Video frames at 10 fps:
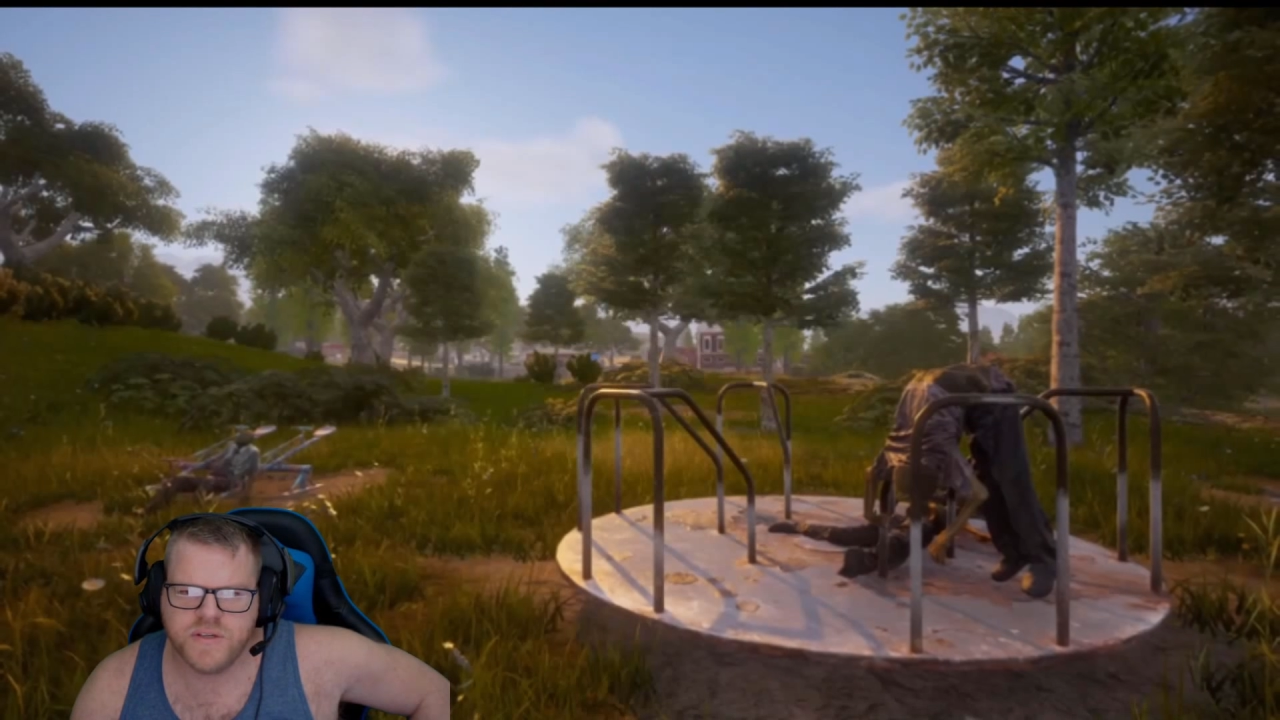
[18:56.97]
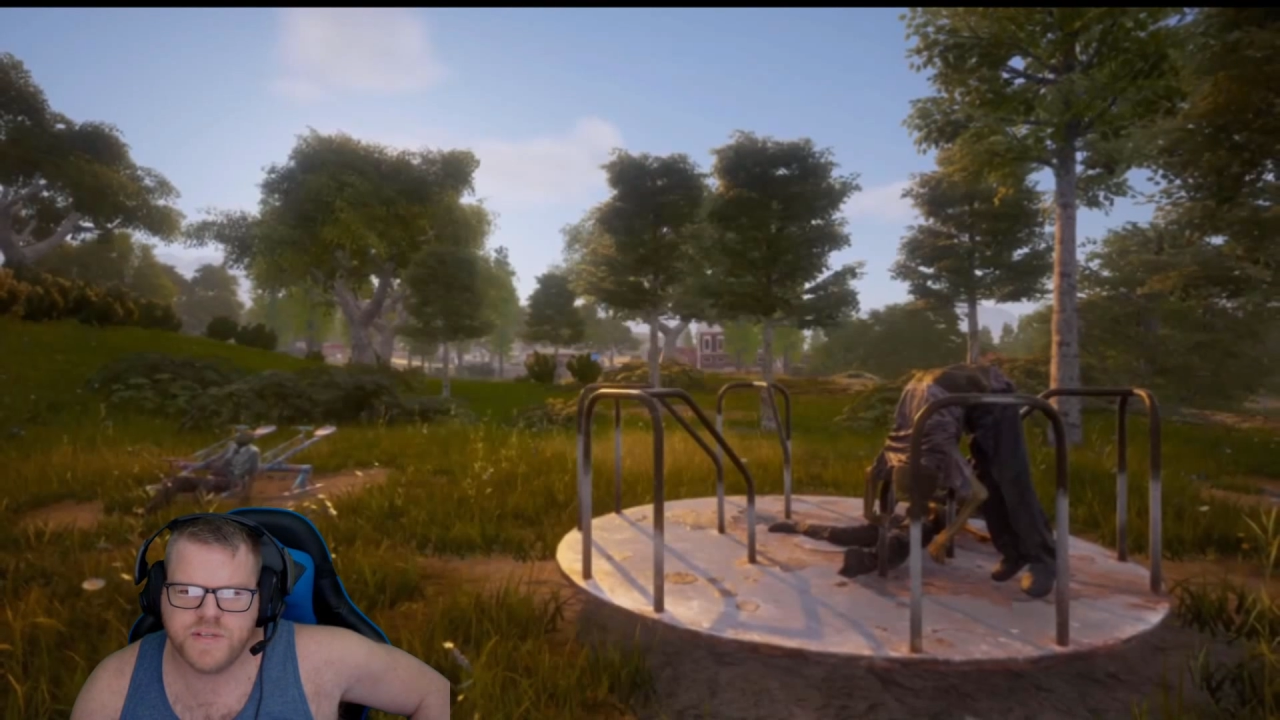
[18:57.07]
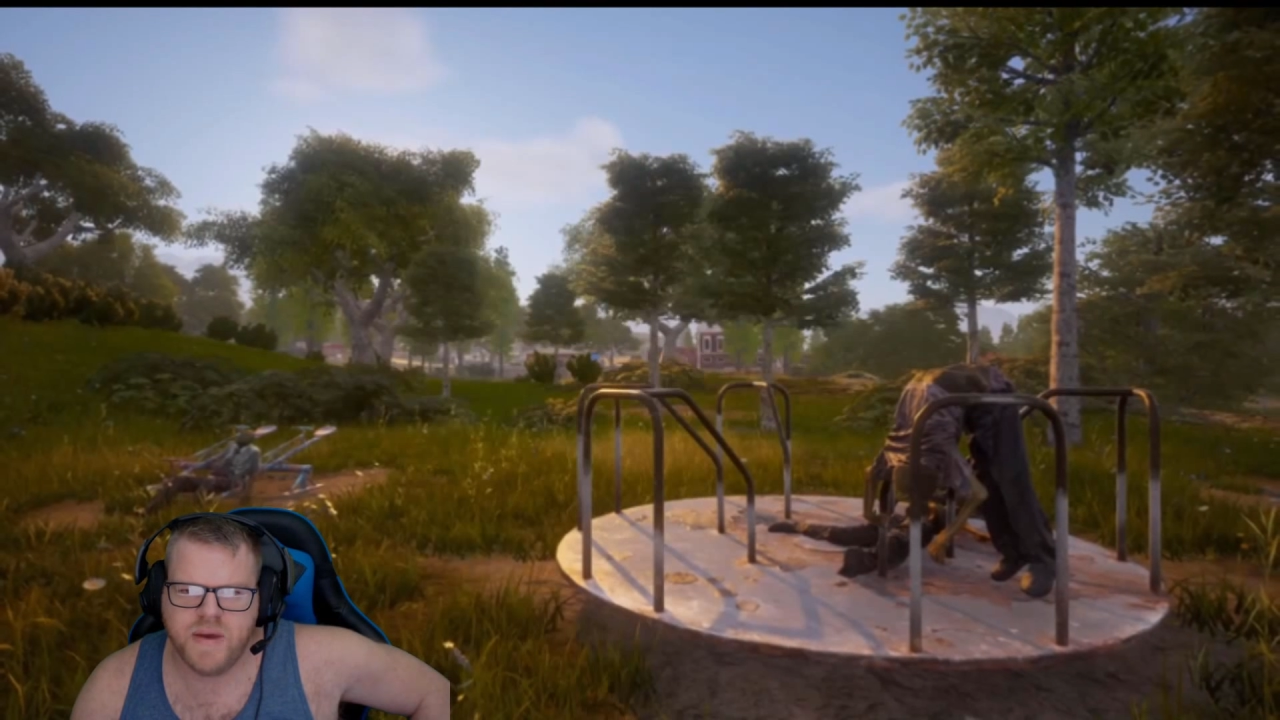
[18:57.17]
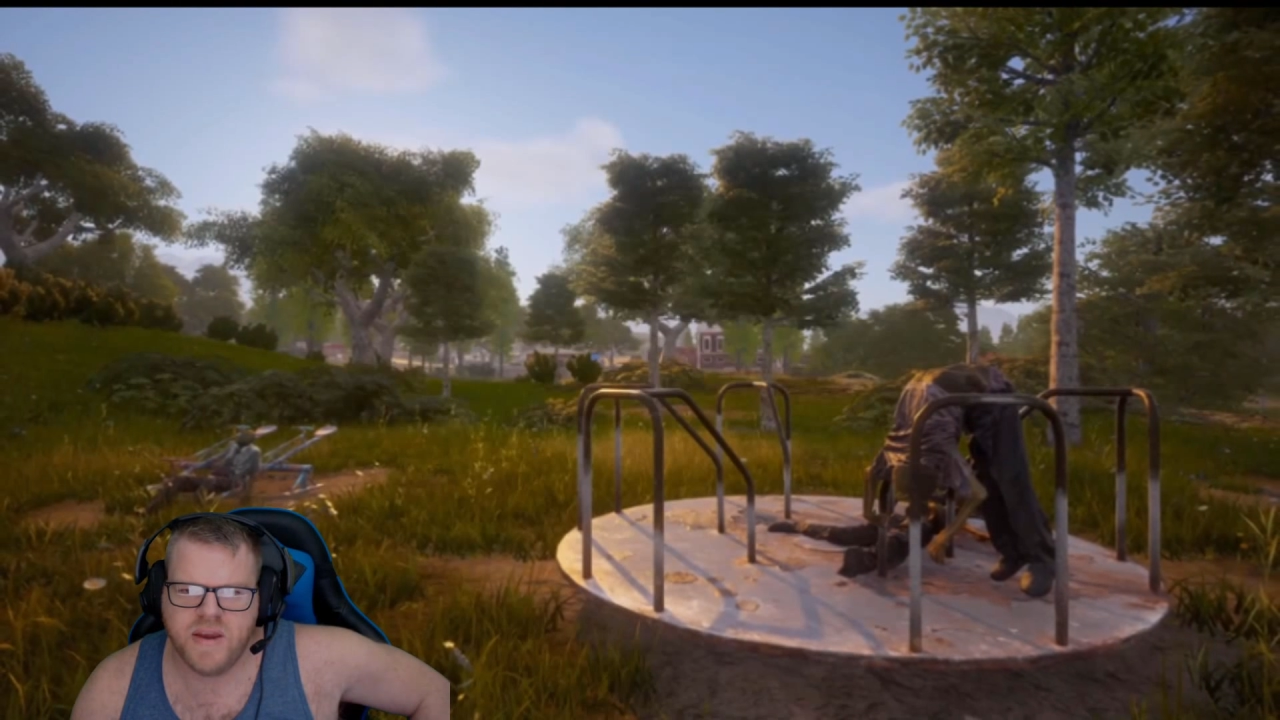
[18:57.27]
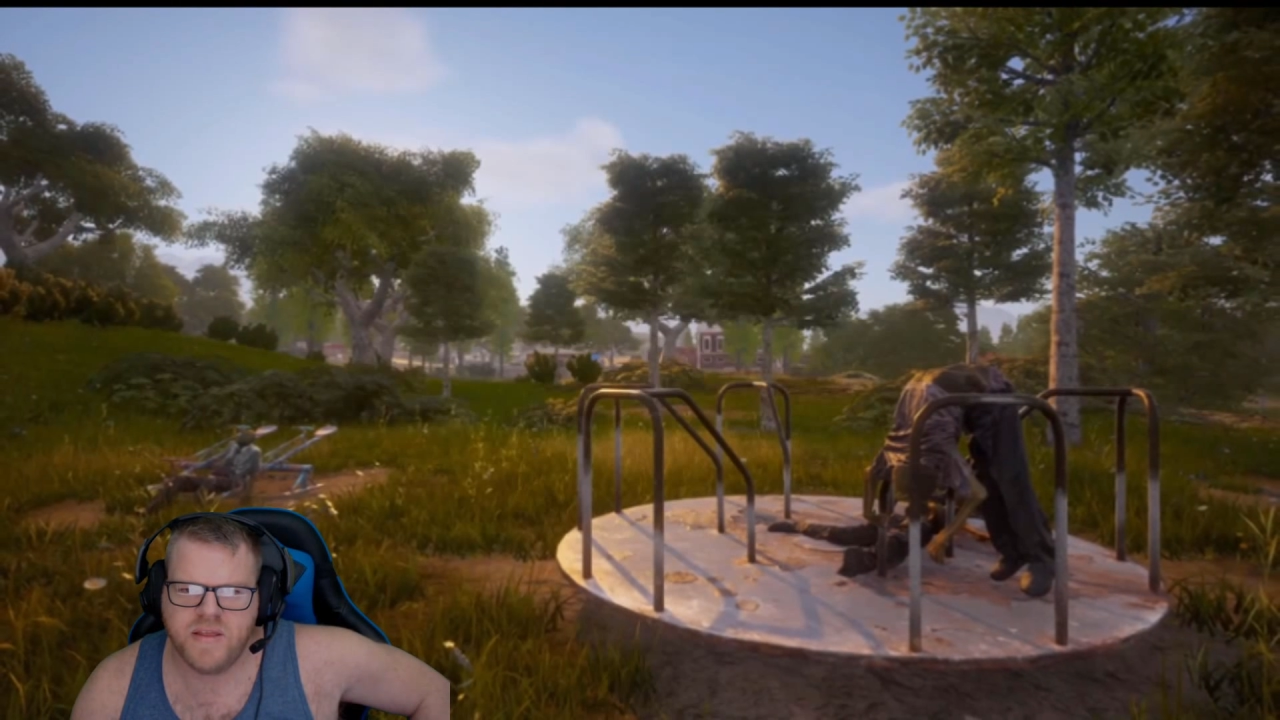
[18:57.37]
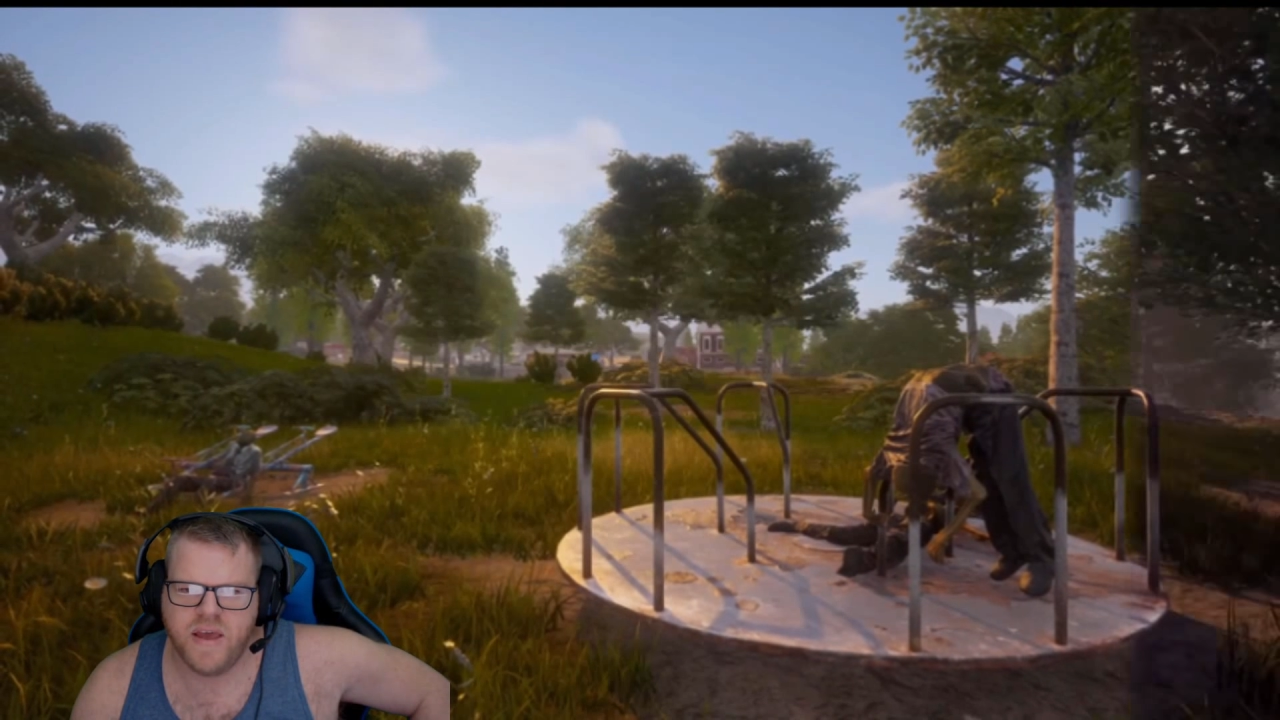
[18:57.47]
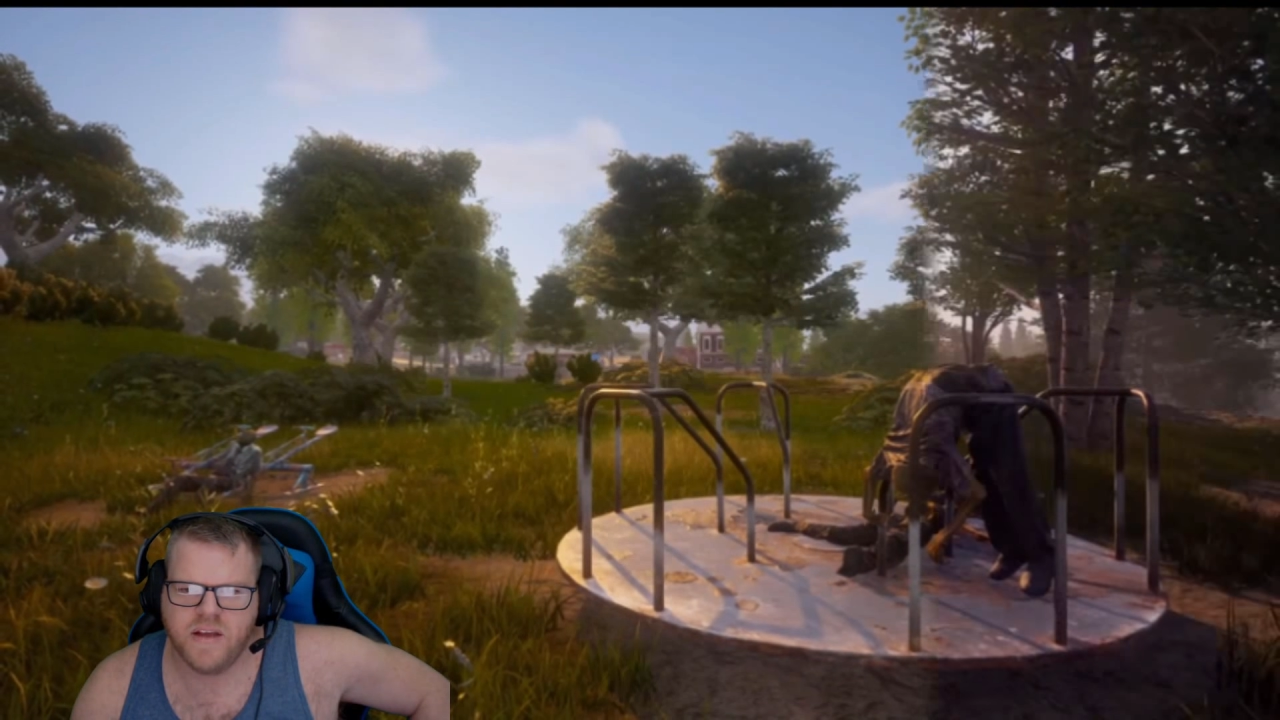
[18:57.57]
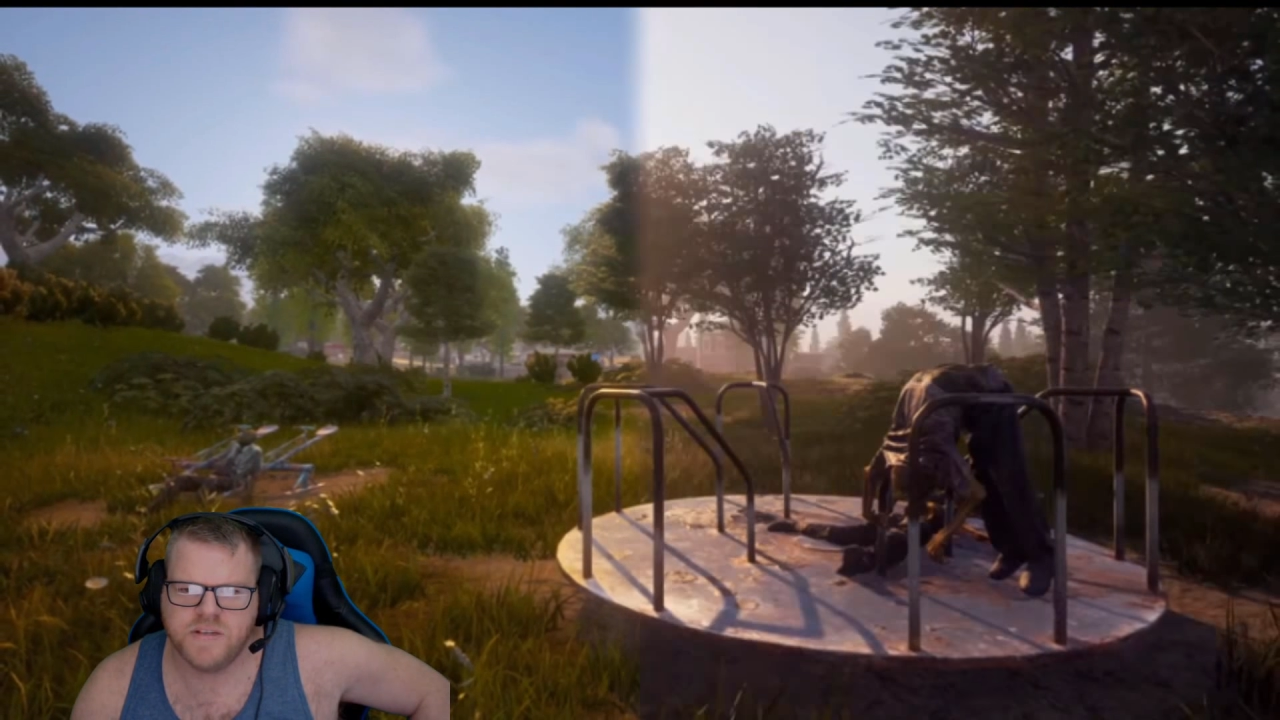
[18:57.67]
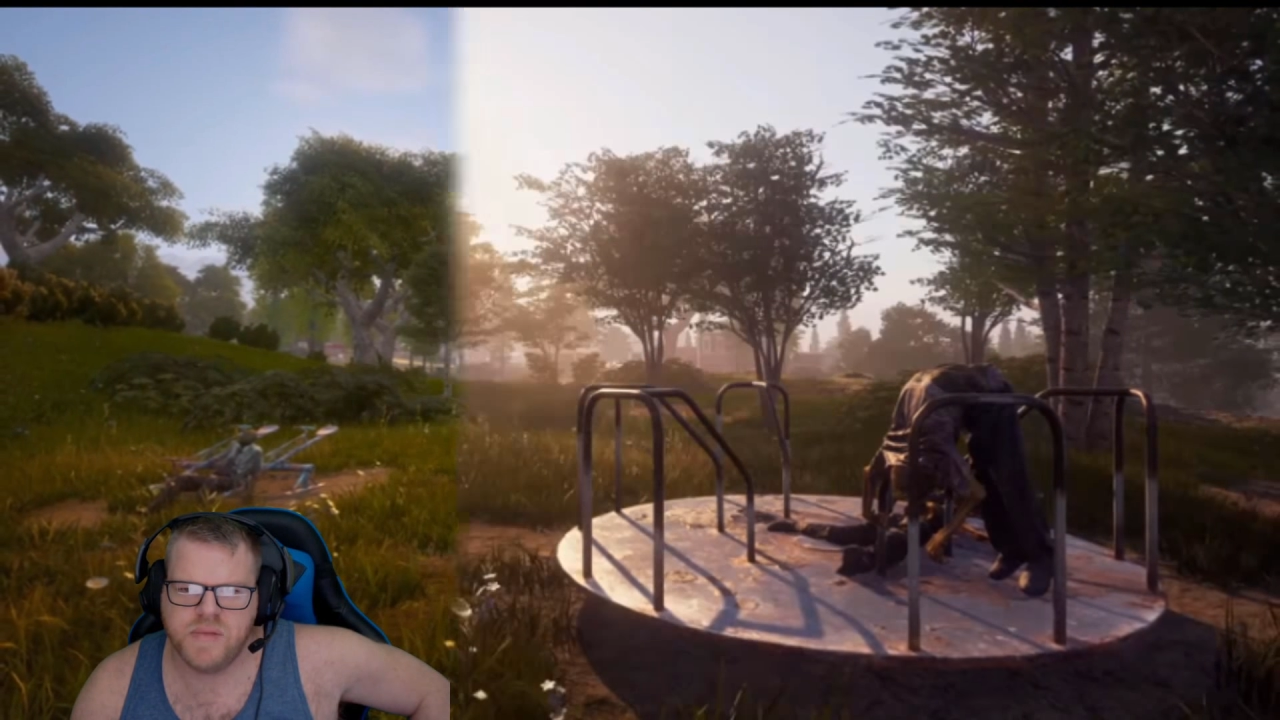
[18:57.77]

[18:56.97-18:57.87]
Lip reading: expanded the how to